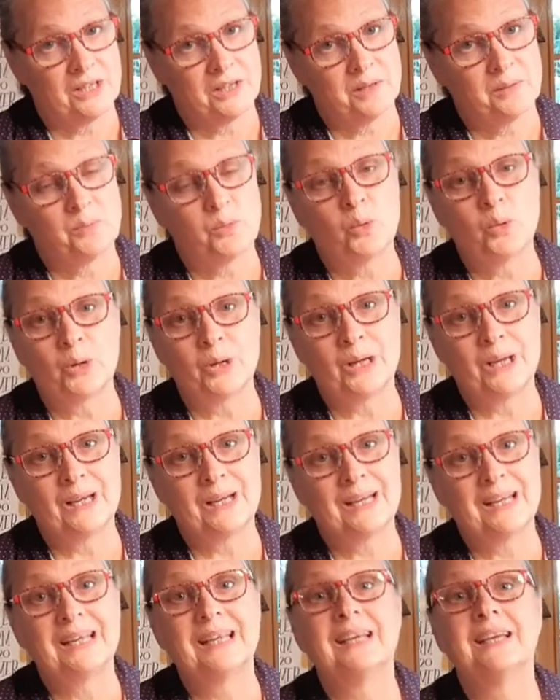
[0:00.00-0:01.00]
in the
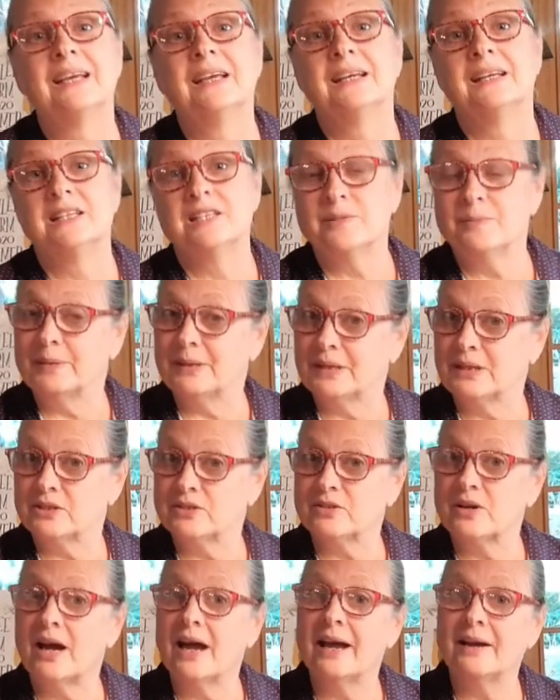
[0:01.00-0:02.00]
morning, spin it
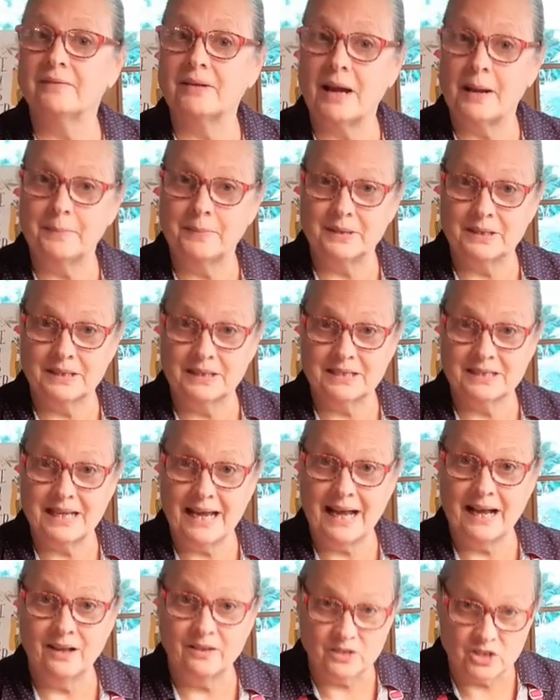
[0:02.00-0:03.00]
dry, wrap it in a
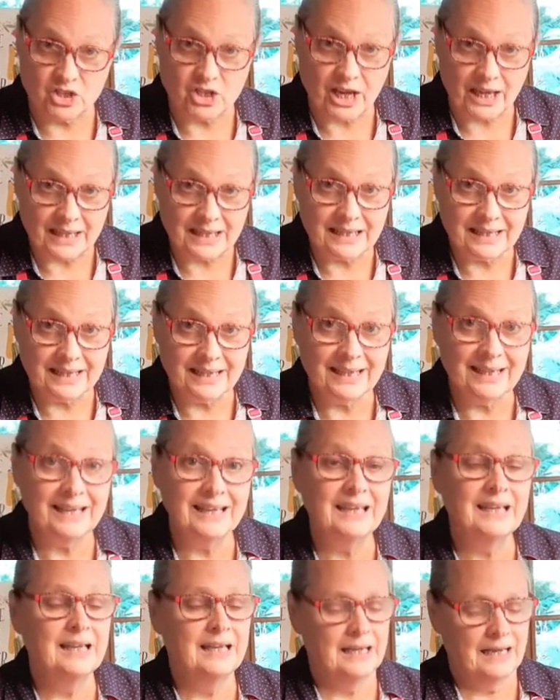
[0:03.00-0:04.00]
towel gently,
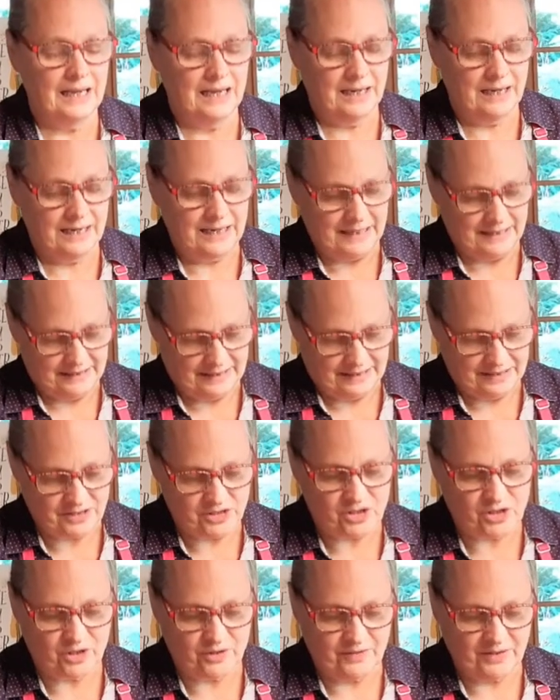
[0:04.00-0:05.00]
and then
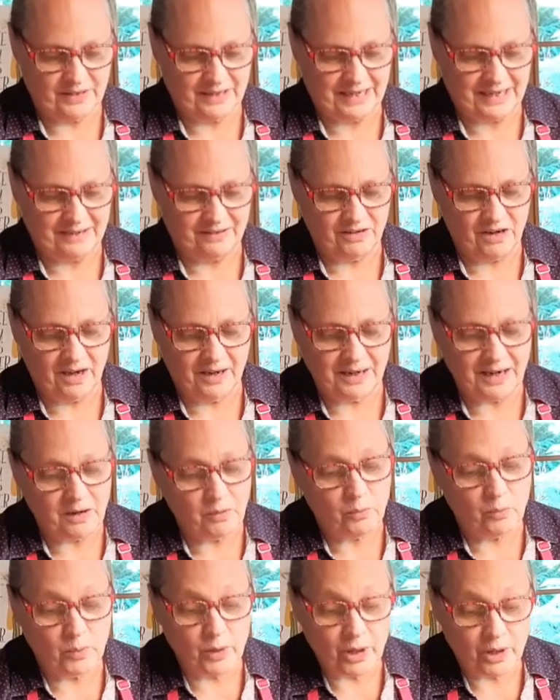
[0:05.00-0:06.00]
serve it later on.
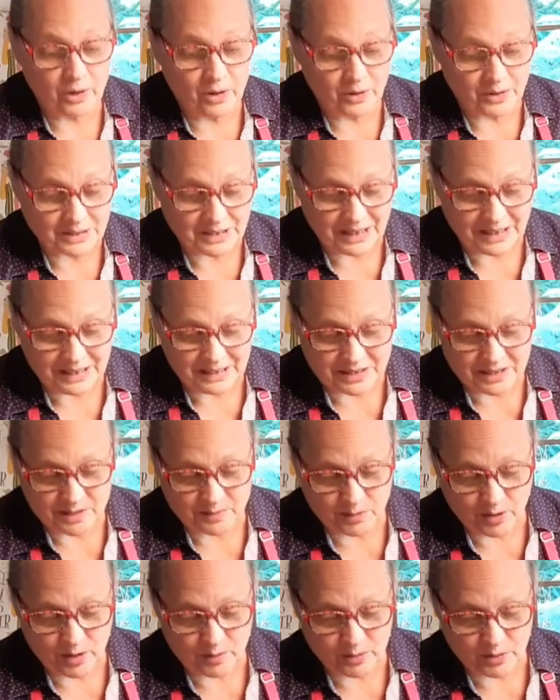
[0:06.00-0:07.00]
We're going to eat it
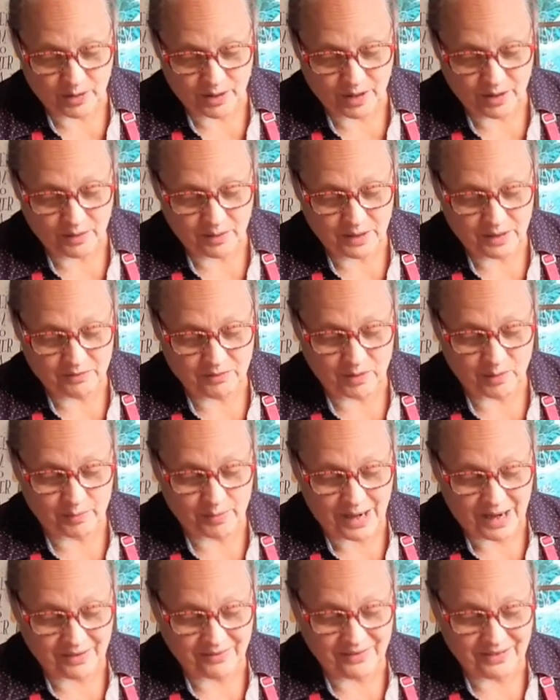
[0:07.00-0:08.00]
tomorrow morning for
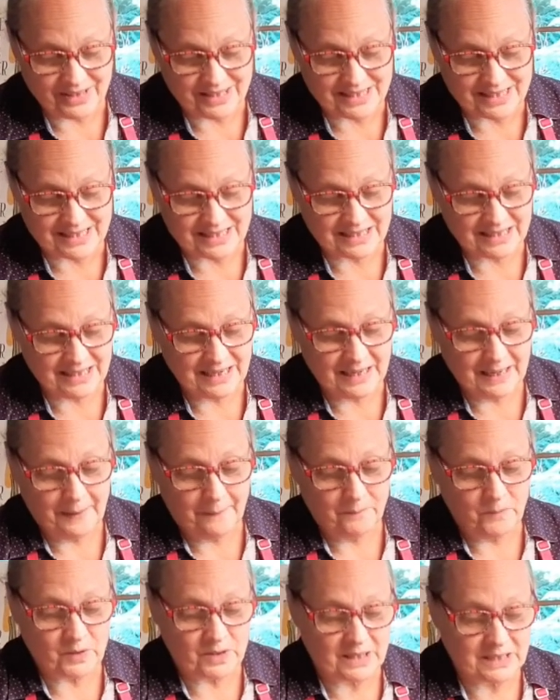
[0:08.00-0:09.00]
breakfast
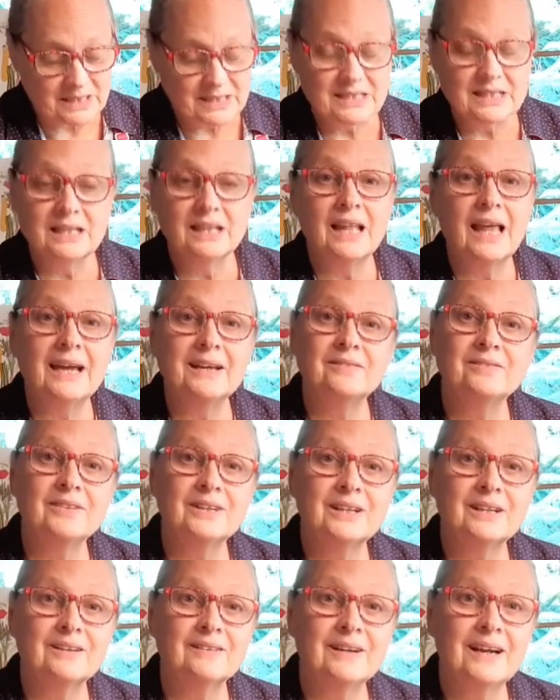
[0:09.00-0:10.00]
with a light
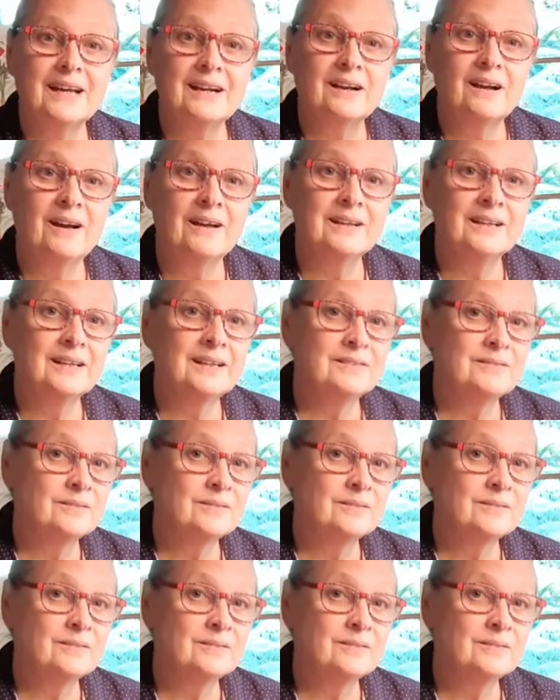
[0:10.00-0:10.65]
vinaigrette on it,